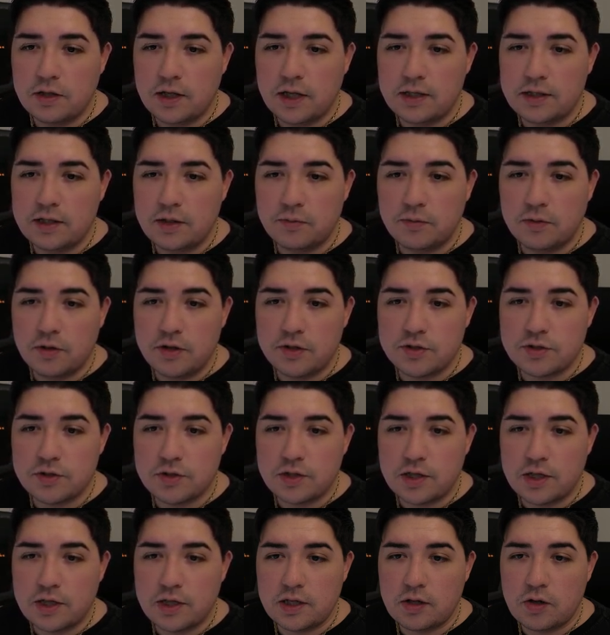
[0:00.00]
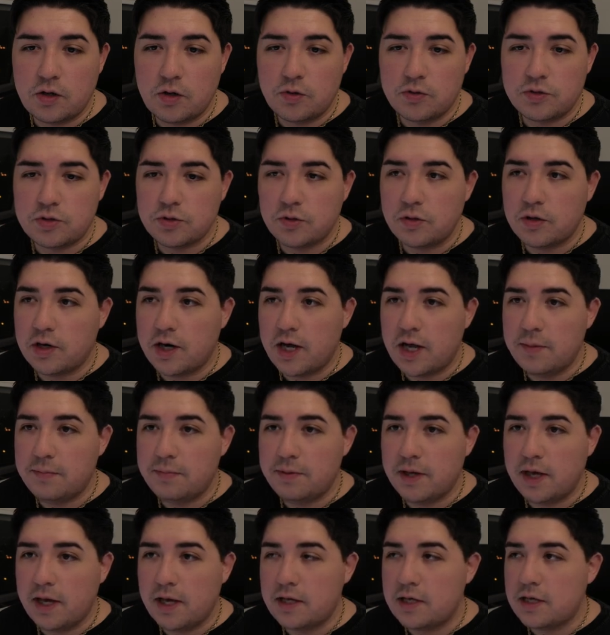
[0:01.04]
And then we're also going to go to our
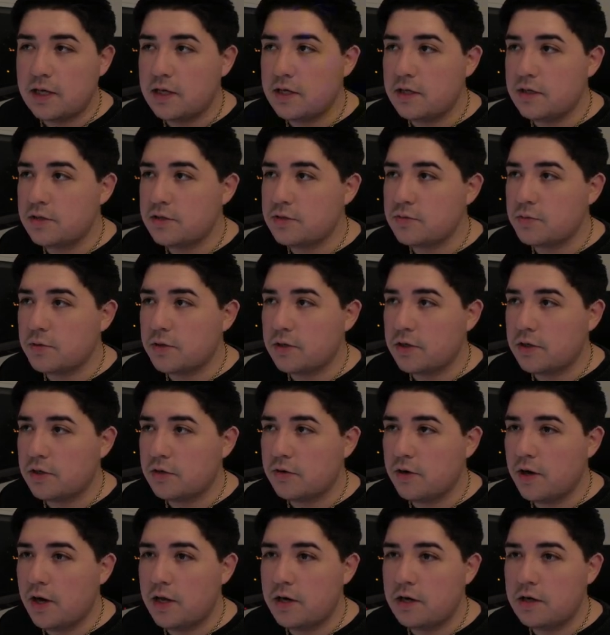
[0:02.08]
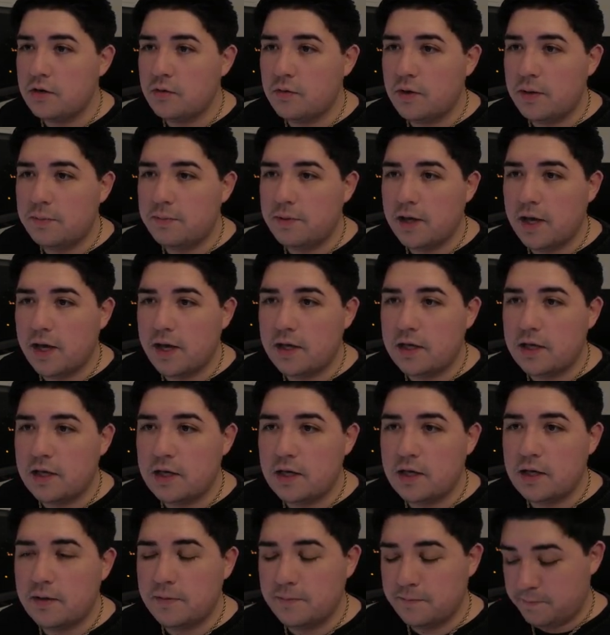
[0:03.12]
API keys. We're going to create a new API
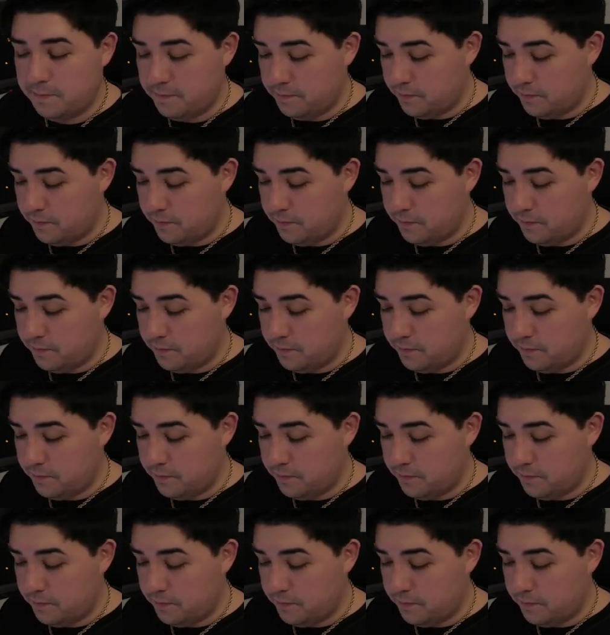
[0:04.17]
key.